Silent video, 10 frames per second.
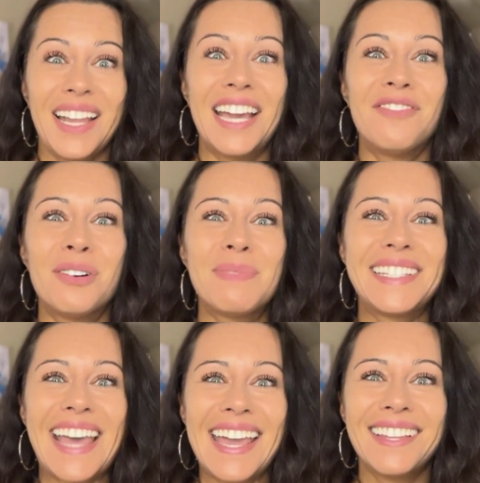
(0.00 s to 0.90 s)
and from
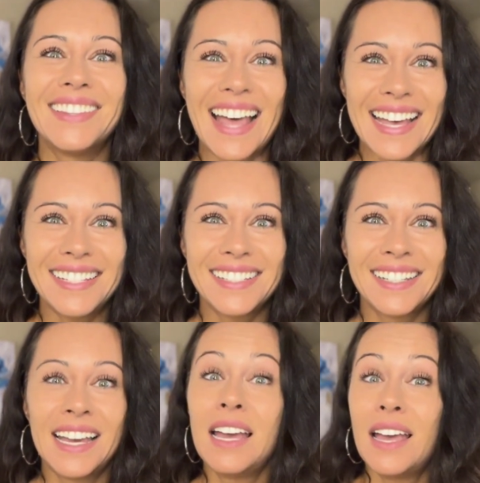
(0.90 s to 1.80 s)
saying less
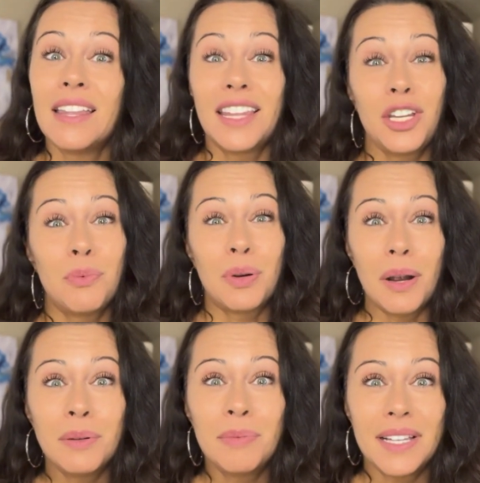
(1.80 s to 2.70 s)
than you
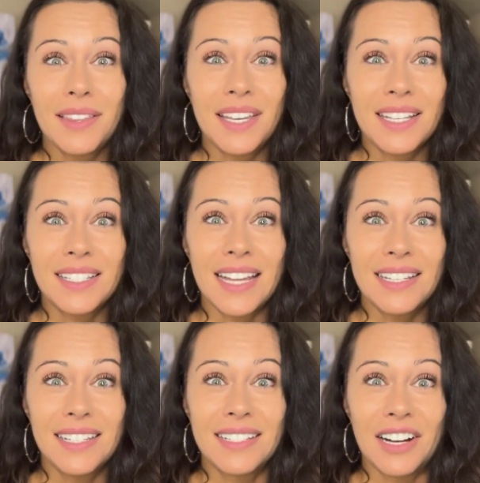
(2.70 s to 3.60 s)
probably think is
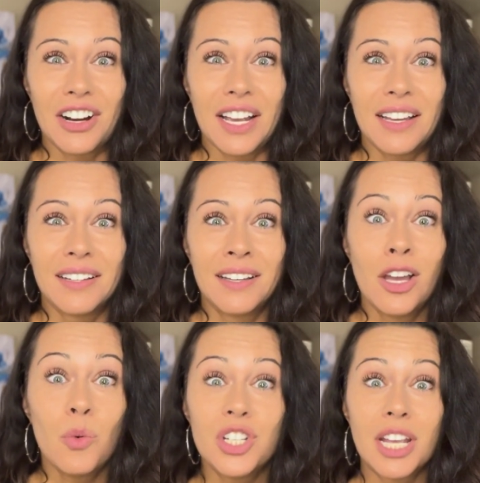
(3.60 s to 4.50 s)
necessary,
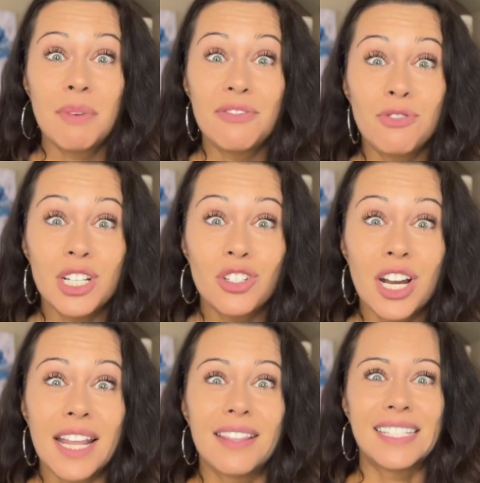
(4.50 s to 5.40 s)
which can be
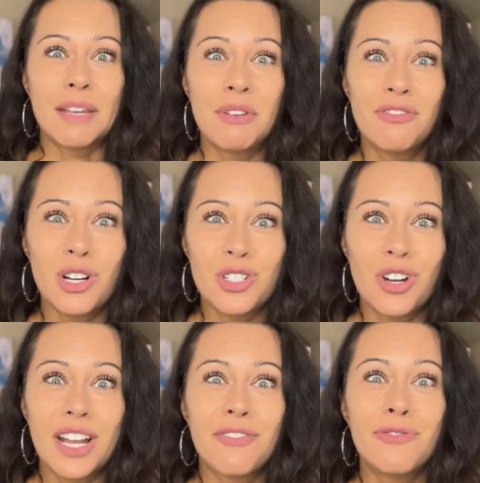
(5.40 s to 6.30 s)
frustrating. This can be
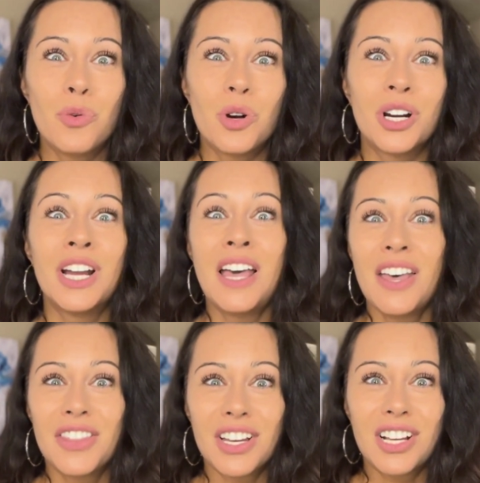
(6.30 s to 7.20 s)
frustrating for
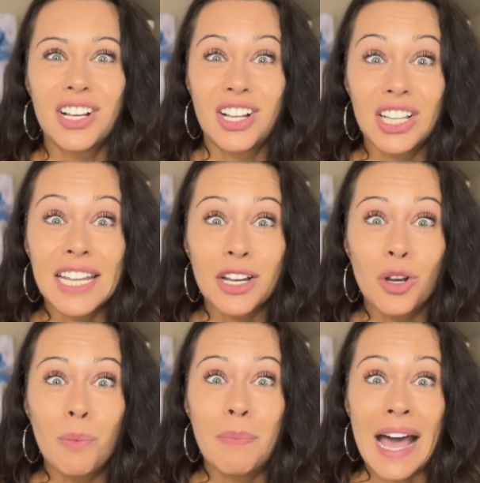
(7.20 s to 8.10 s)
the
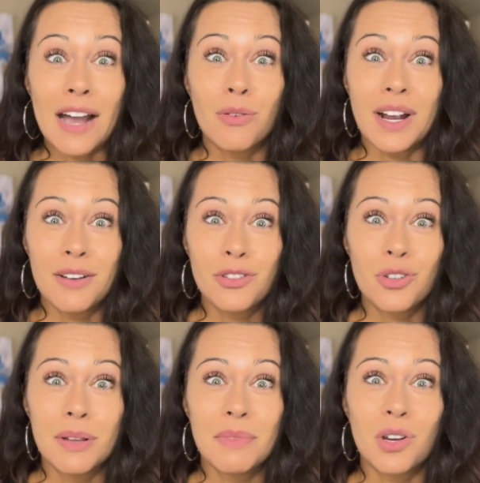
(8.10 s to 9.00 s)
clinical background
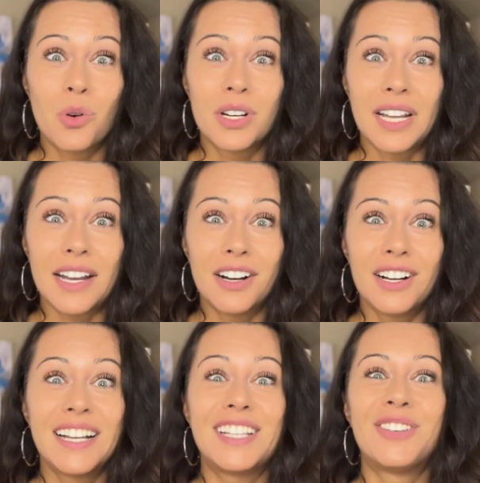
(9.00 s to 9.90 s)
treatment
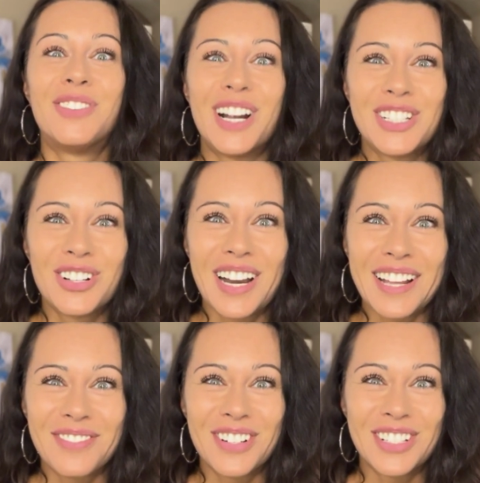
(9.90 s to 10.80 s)
coordinator. It's
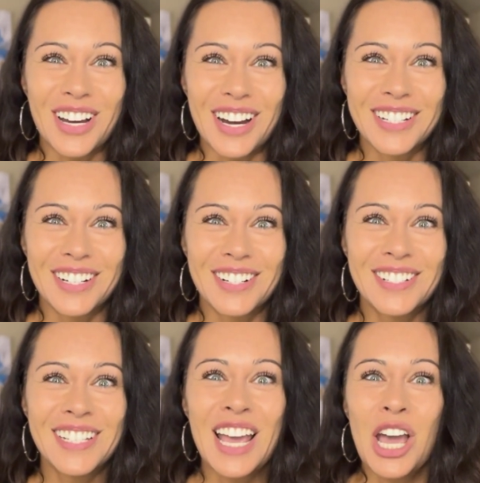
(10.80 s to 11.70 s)
frustrating for doctors.